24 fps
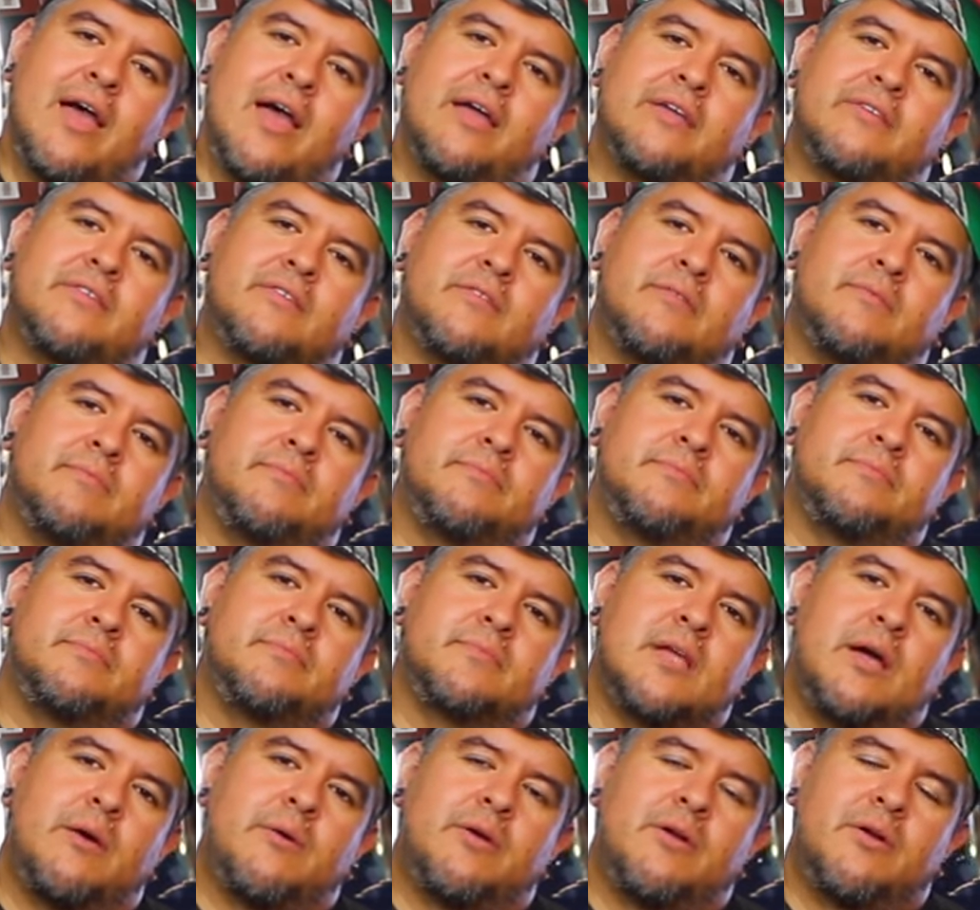Now, guys,
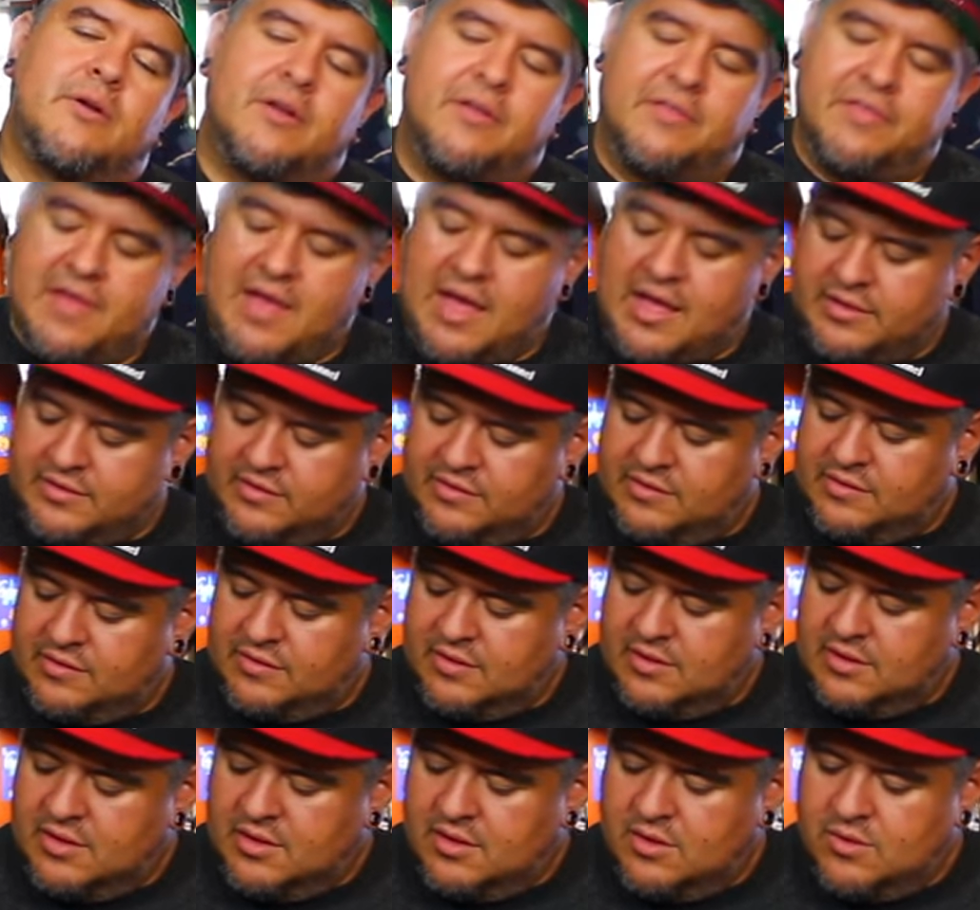I want to know your
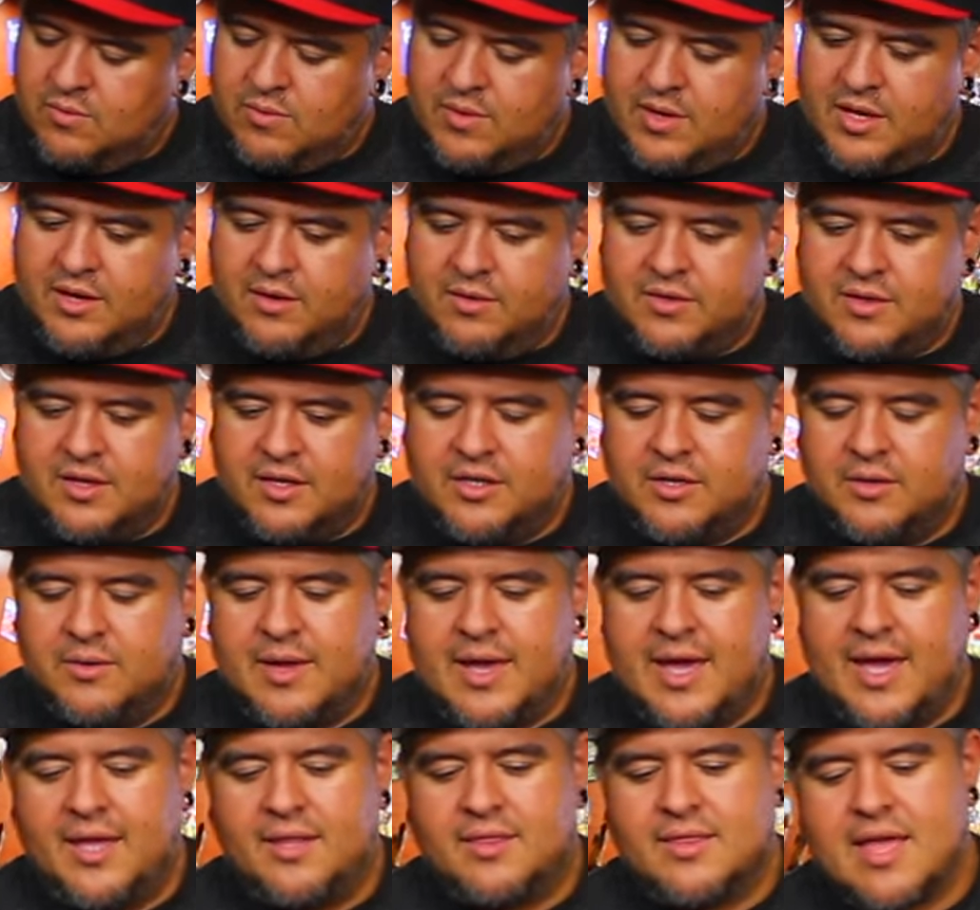thoughts. What do you think?
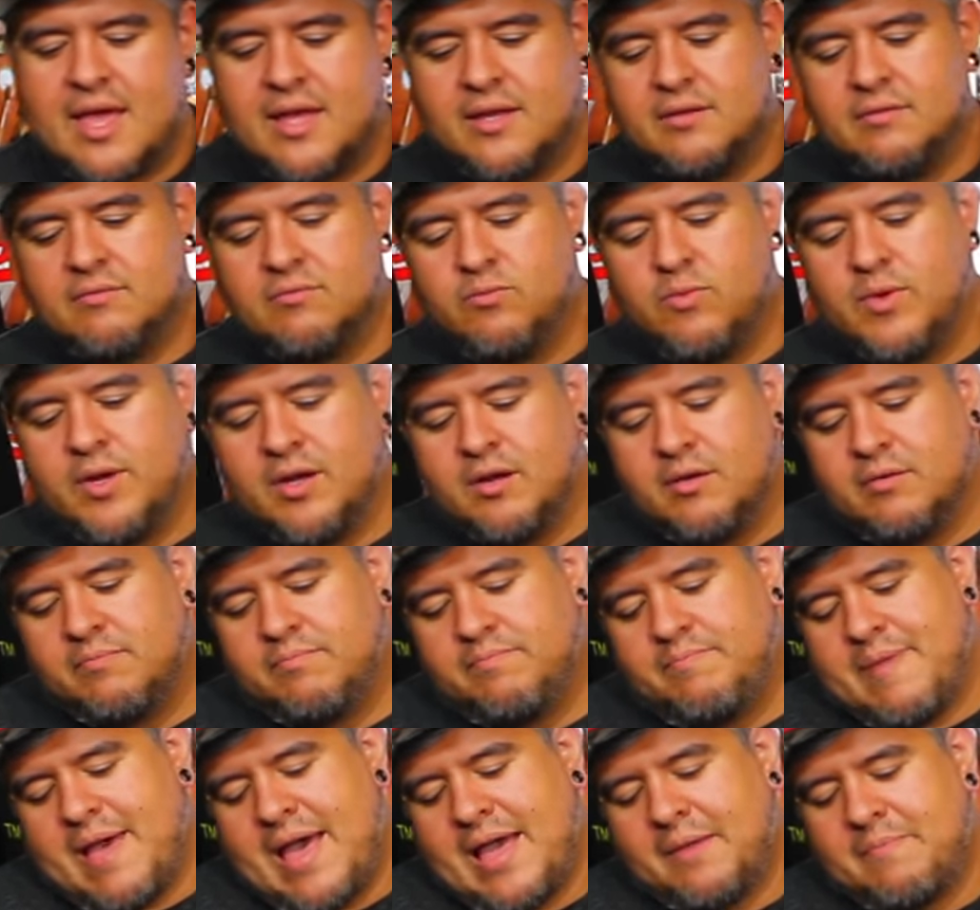Do you hate that
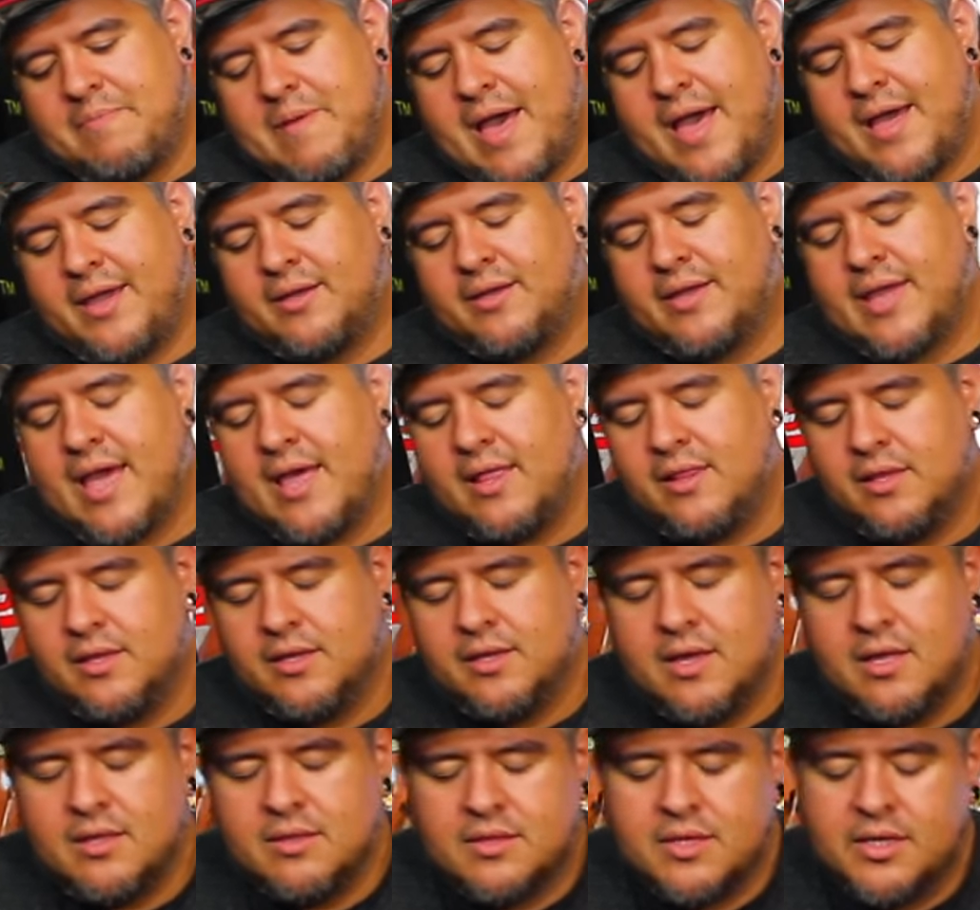weird backpack
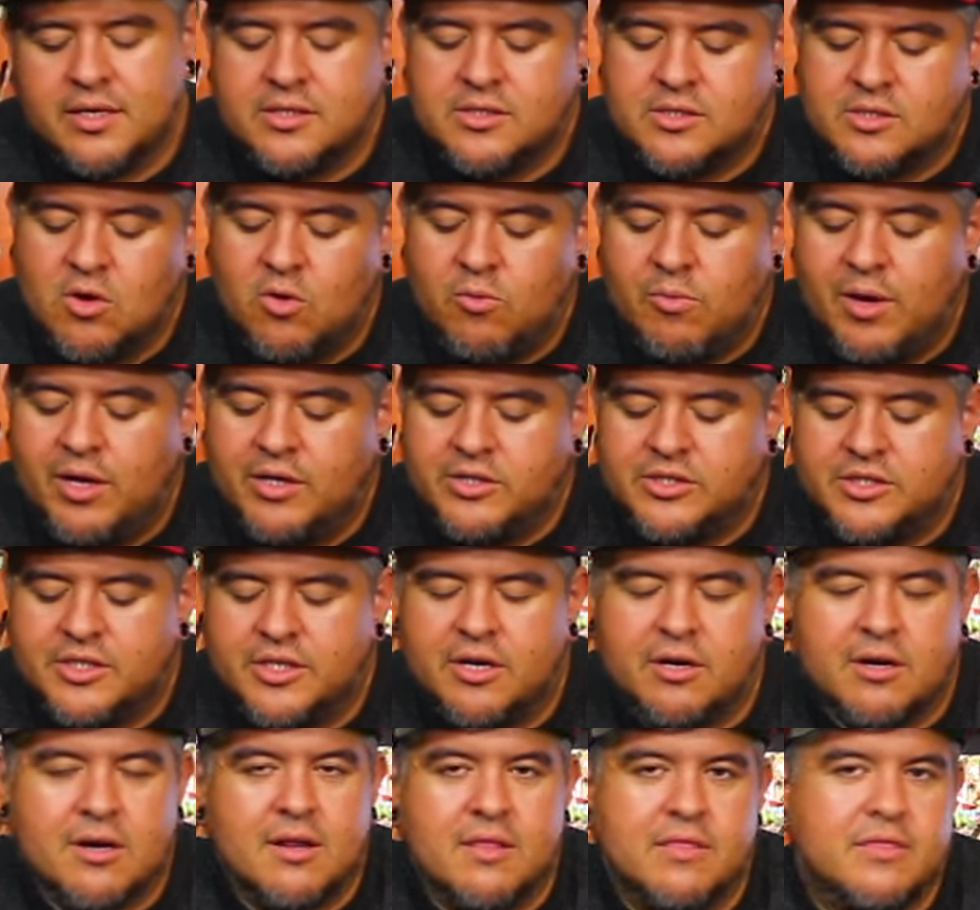Gatling gun thing so
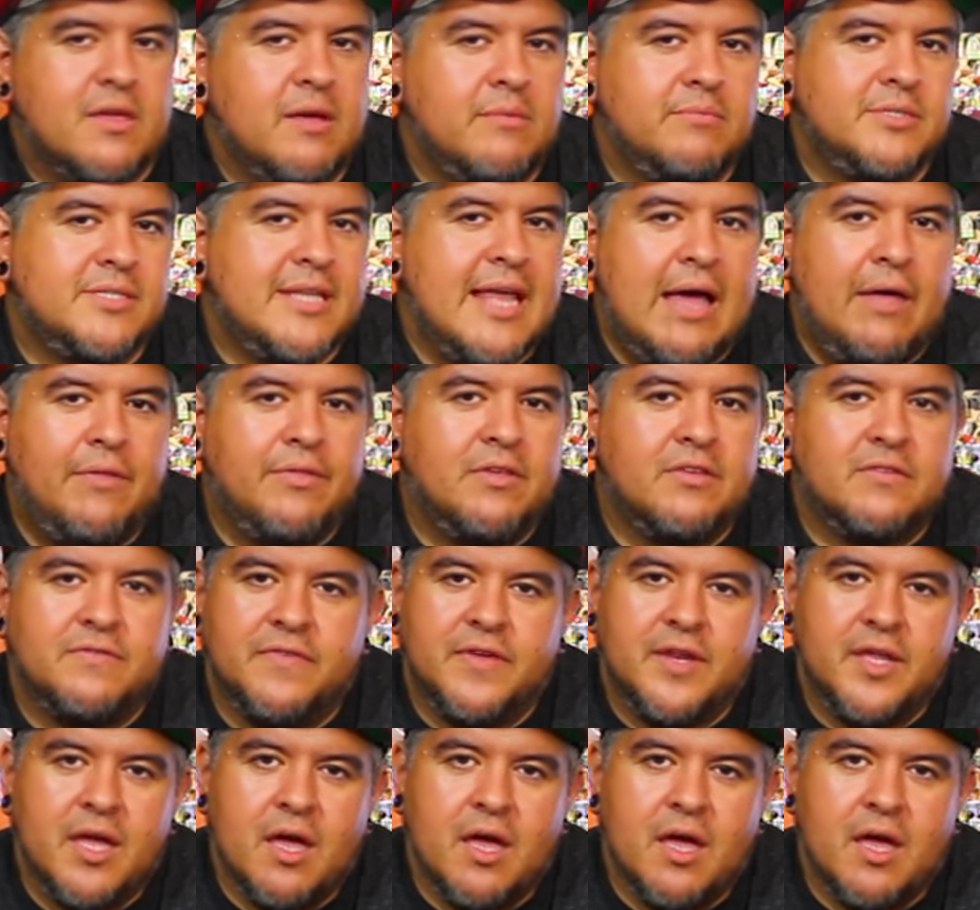much that you're going to thumbs down this